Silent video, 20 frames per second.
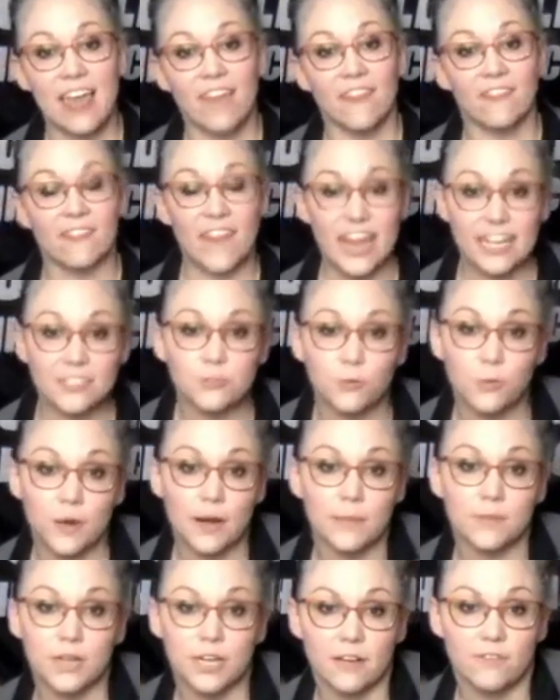that's where I'm
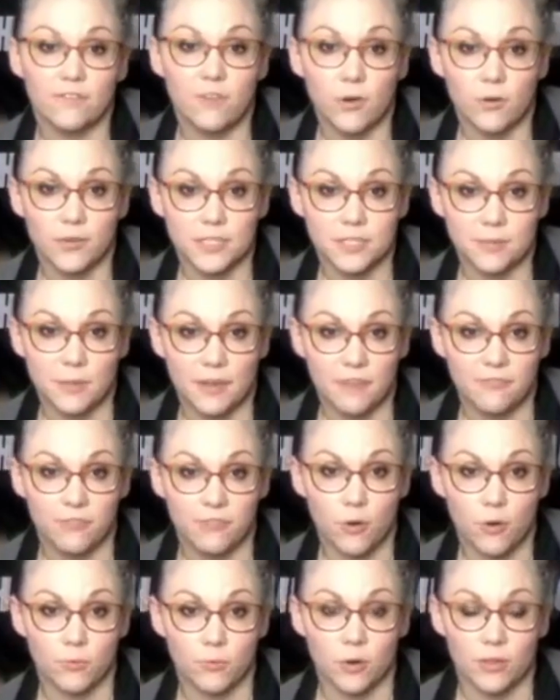going to focus my
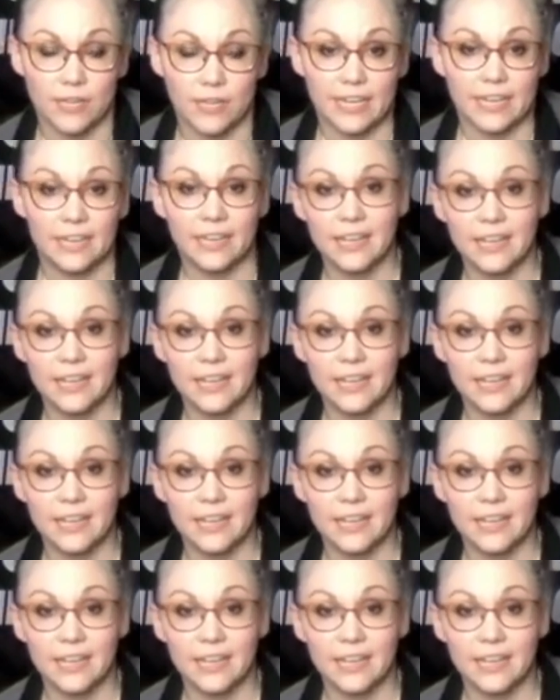foam rolling.